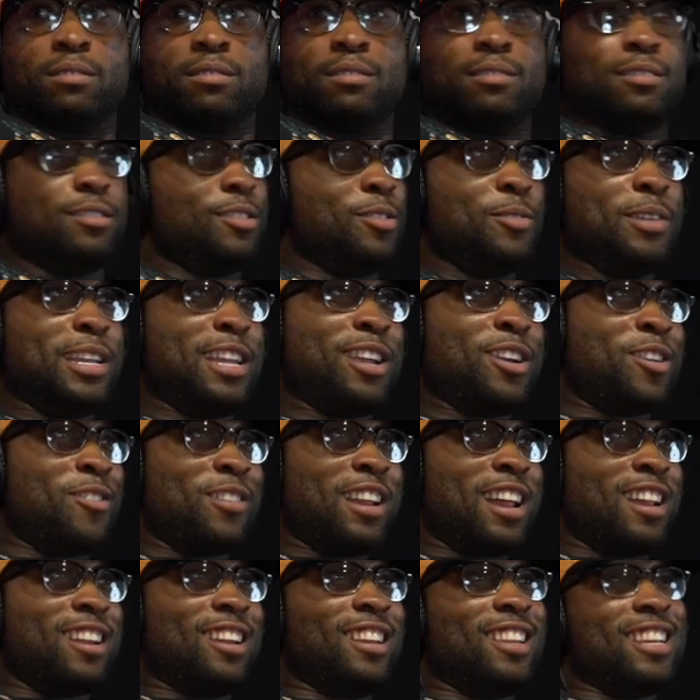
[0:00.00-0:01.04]
You can go
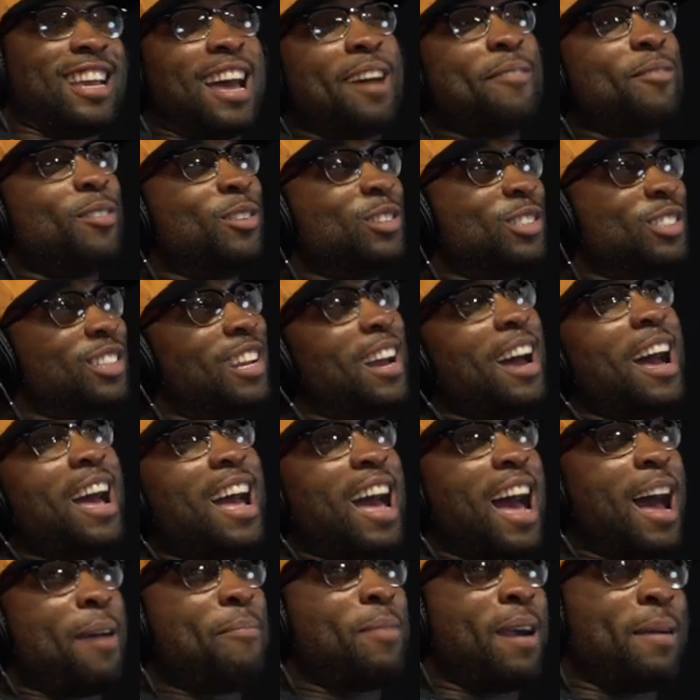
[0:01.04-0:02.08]
down. I,
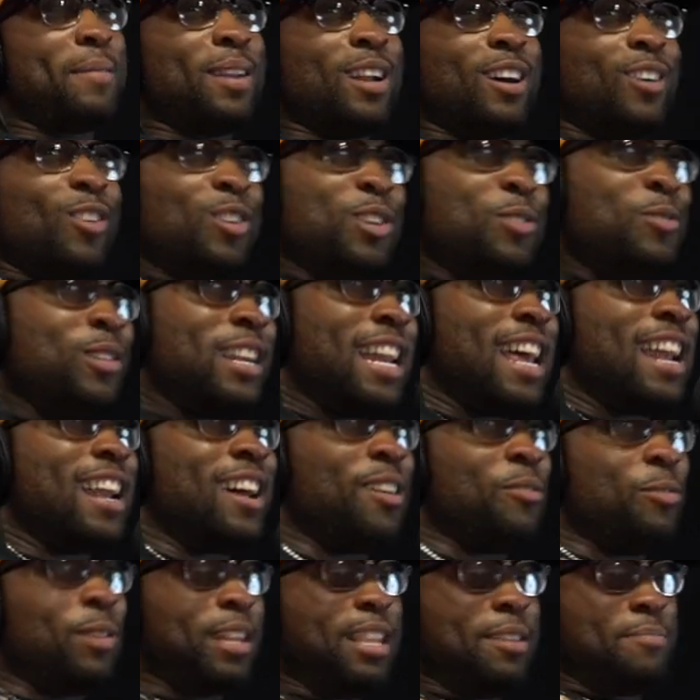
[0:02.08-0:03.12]
I probably the only one that I
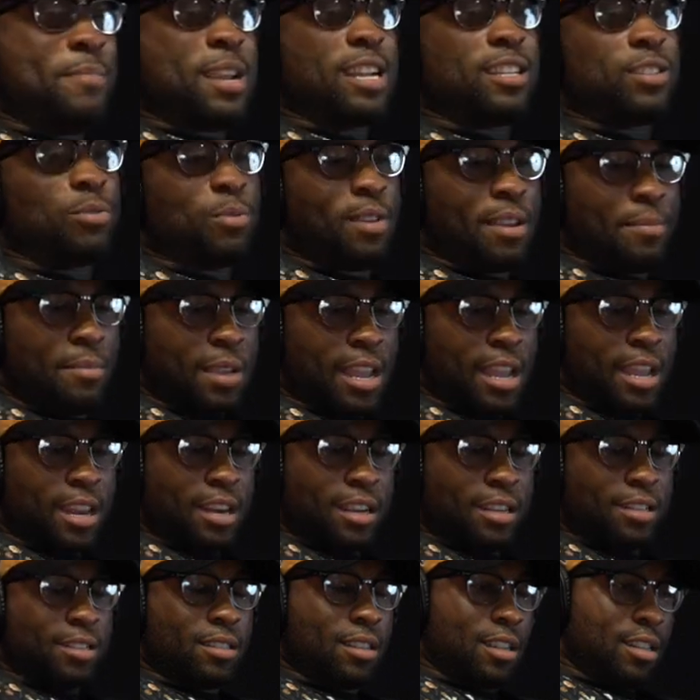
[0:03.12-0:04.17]
really mess with, man,
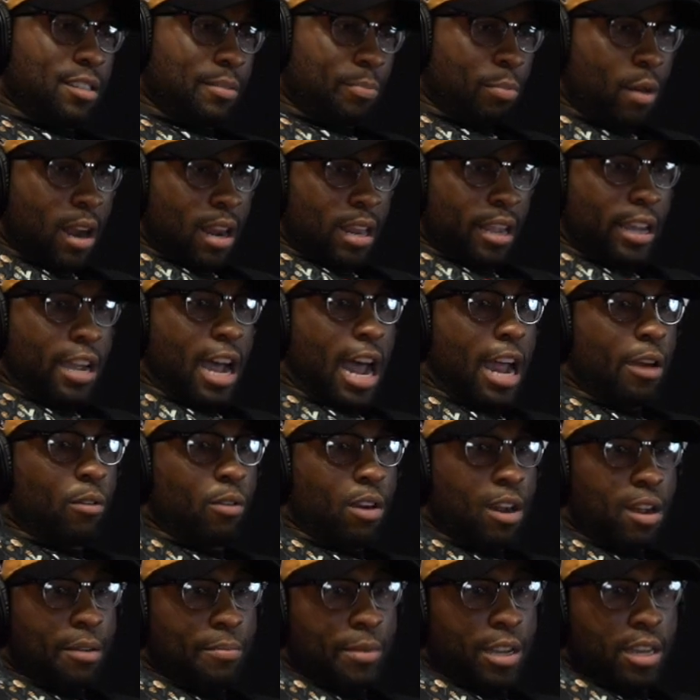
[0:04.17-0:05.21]
is is probably
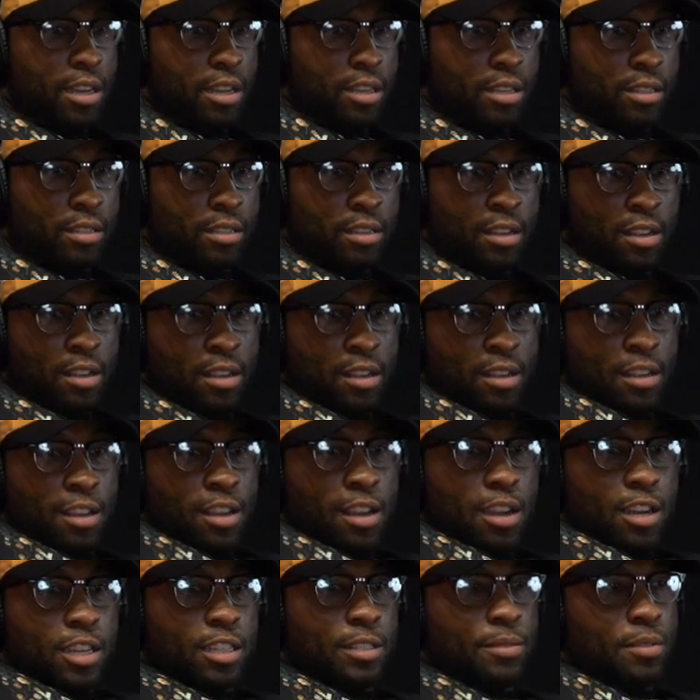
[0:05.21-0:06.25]
Kyron because oh, that's that's
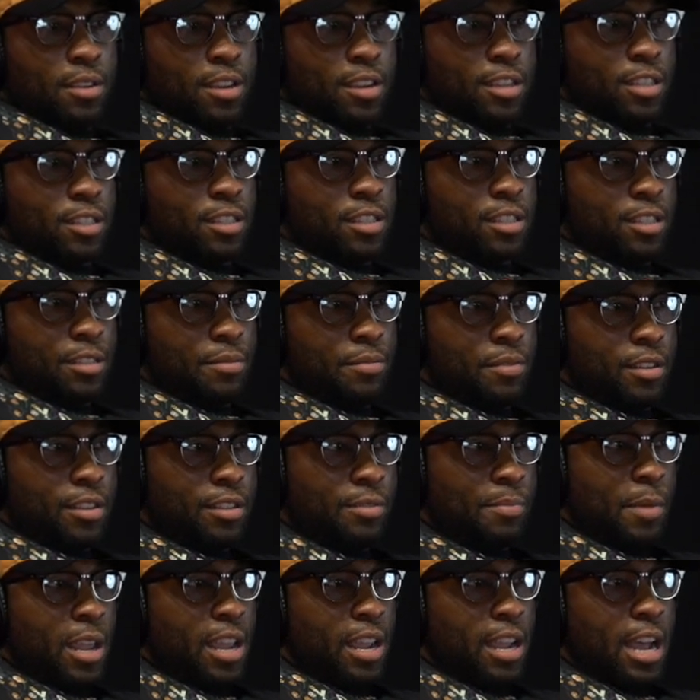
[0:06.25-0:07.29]
the cause, homie cause, there. Because
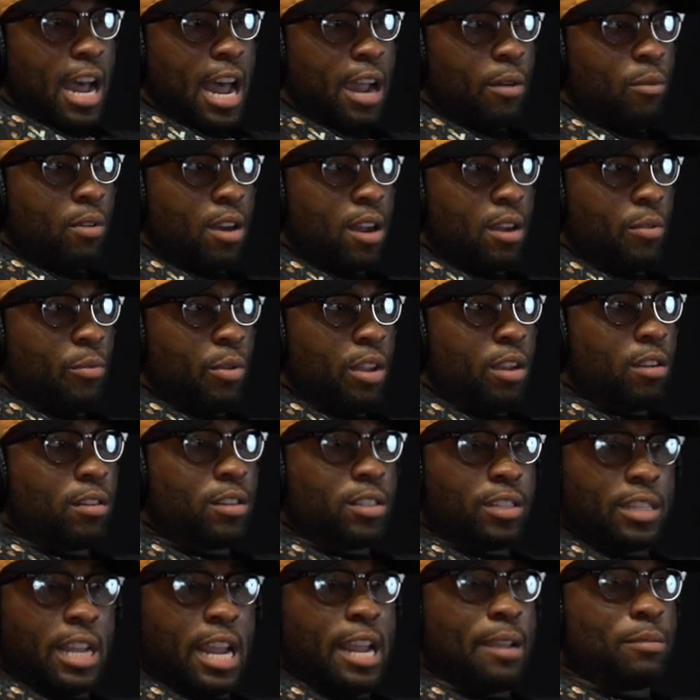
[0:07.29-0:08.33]
me and Kyron, we on the
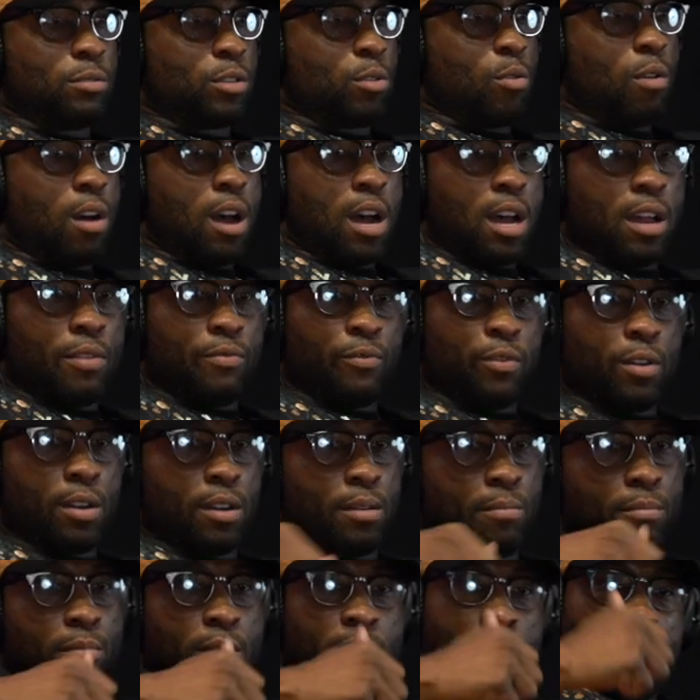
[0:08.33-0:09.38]
same squad
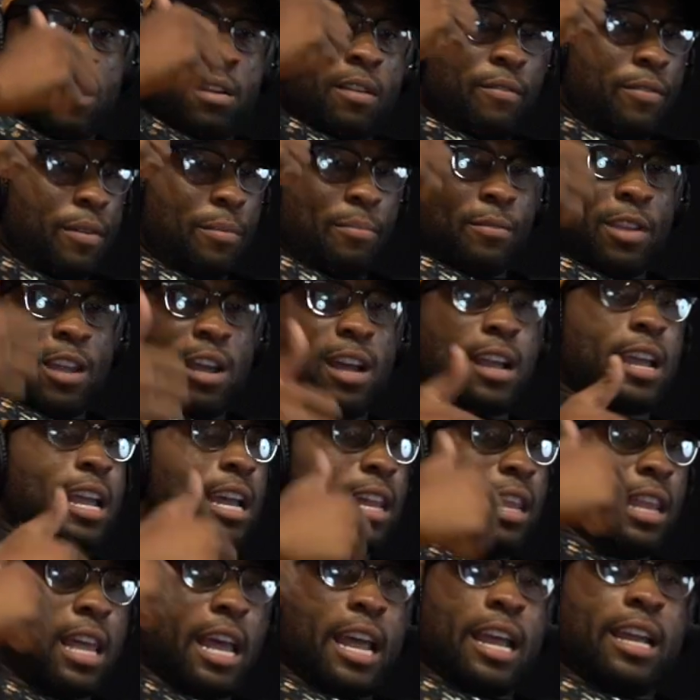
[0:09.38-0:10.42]
from from Young
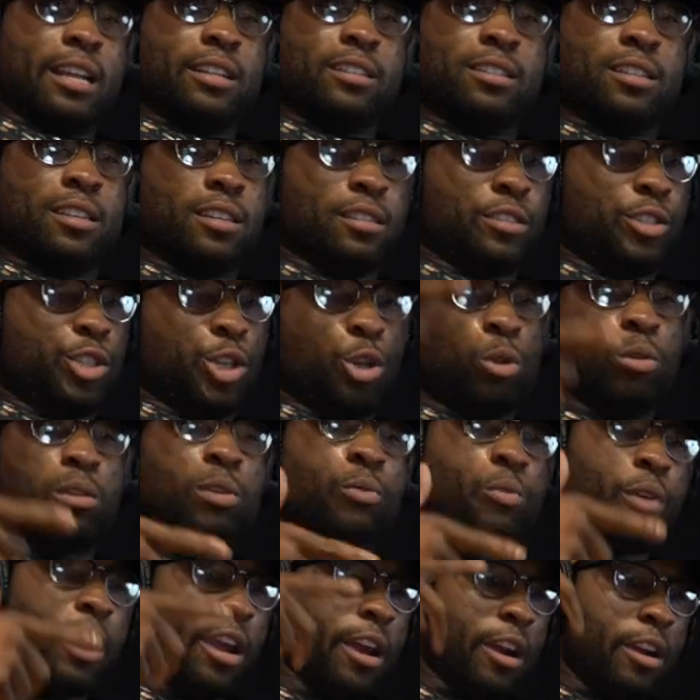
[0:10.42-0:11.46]
LA to
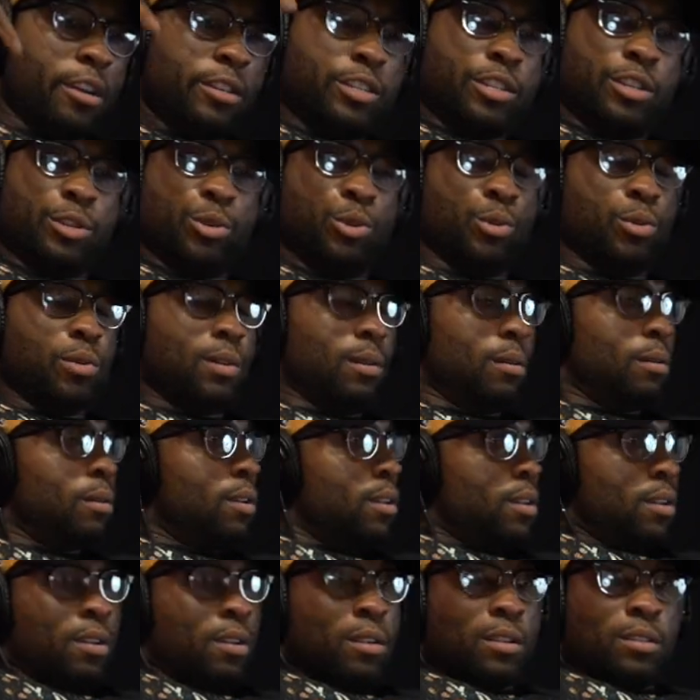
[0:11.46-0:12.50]
Chulaware to
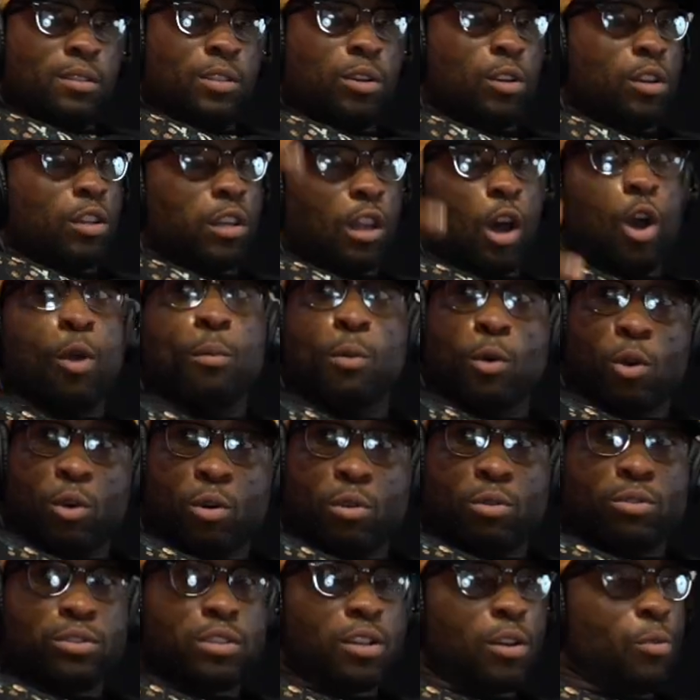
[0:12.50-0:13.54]
to global.
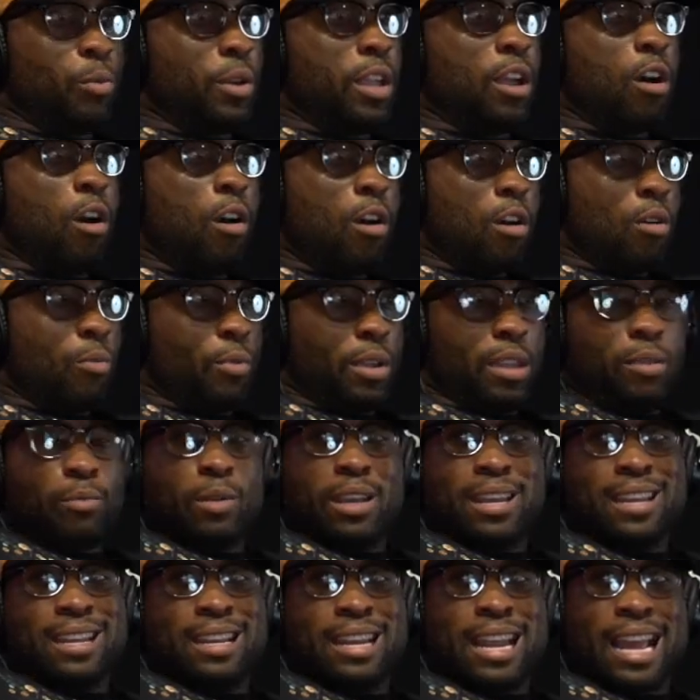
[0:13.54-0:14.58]
global. So we all we we
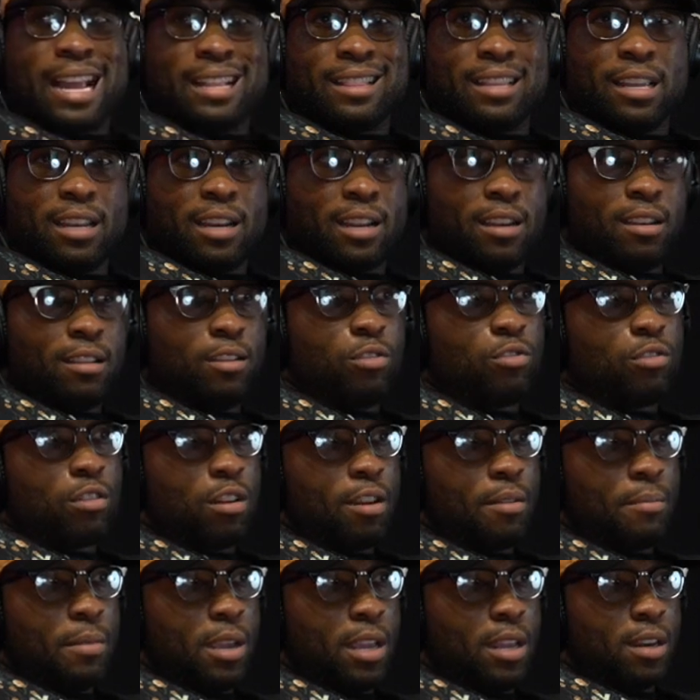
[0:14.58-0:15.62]
connected, and you know
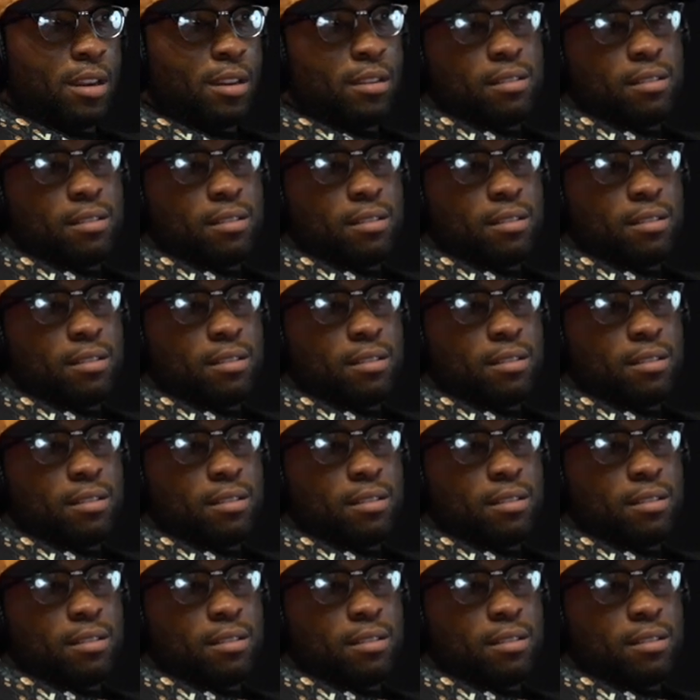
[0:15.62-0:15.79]
what I mean.